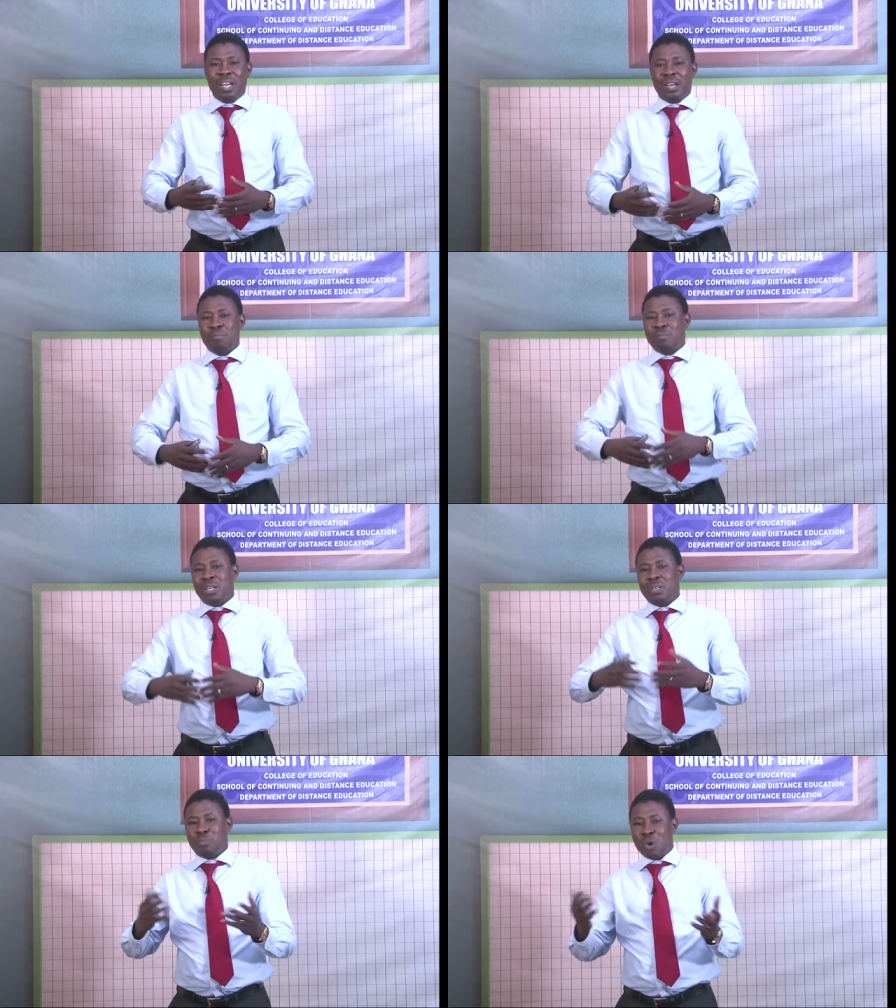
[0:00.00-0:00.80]
and,
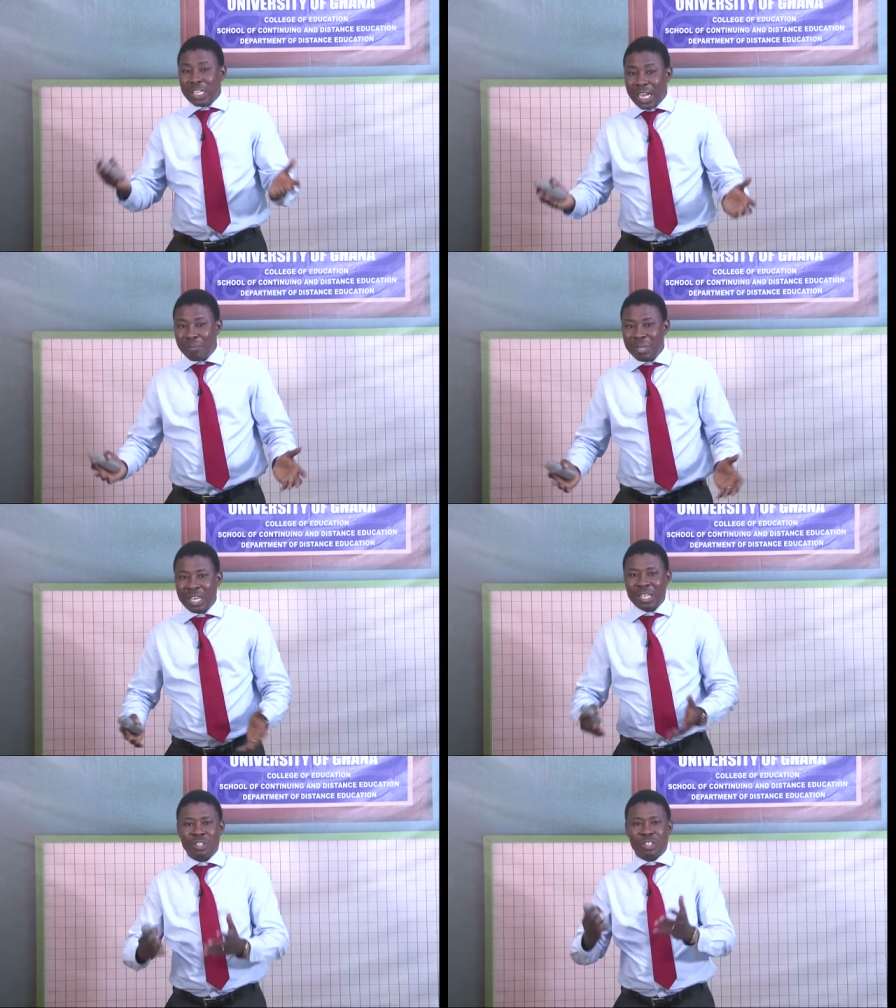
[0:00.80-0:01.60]
and,
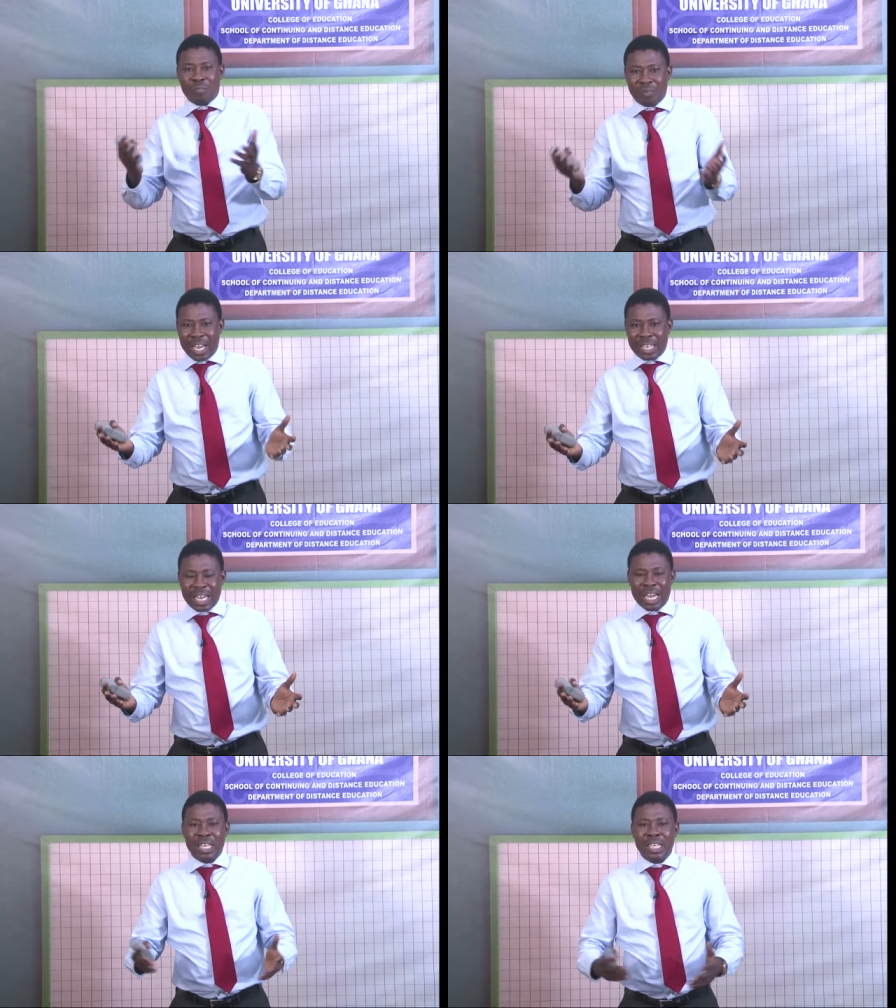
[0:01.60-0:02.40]
polygamy and stuff like
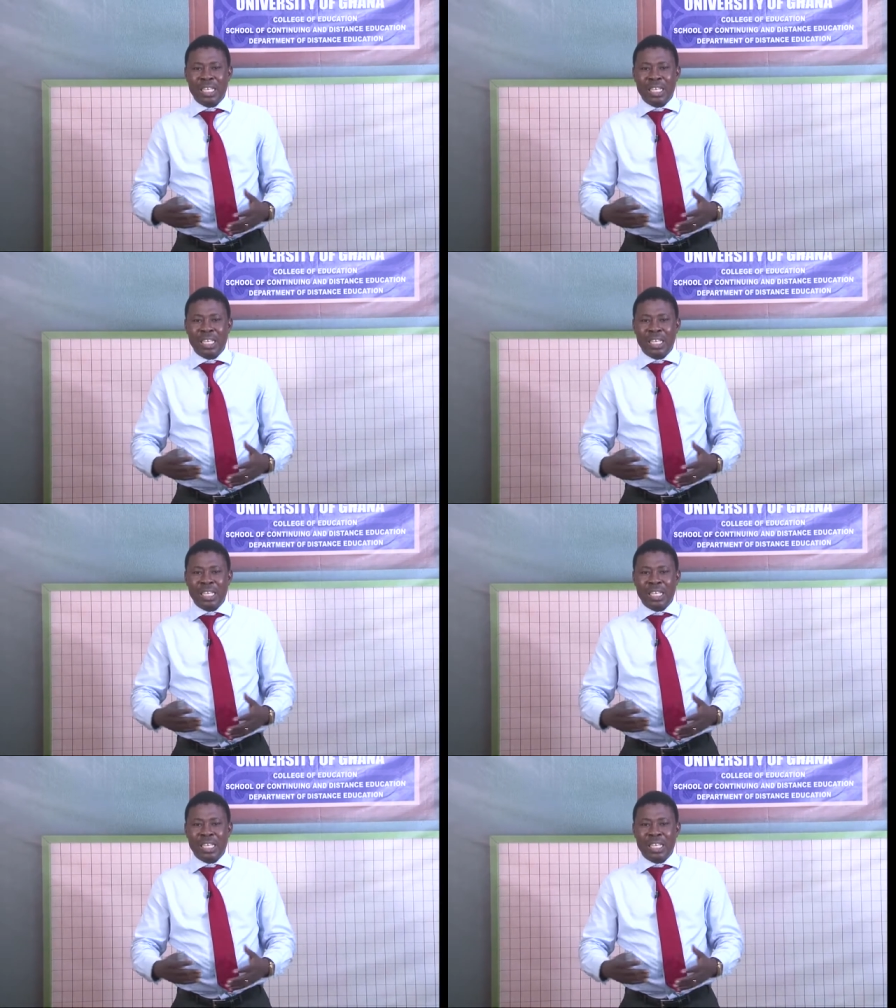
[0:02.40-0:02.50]
that.